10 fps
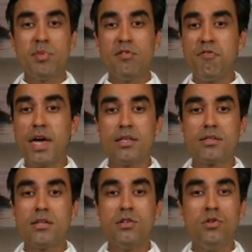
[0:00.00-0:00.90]
to be
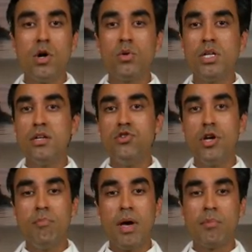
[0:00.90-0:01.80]
fancy. You don't need a
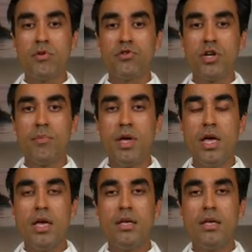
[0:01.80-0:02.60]
gym membership.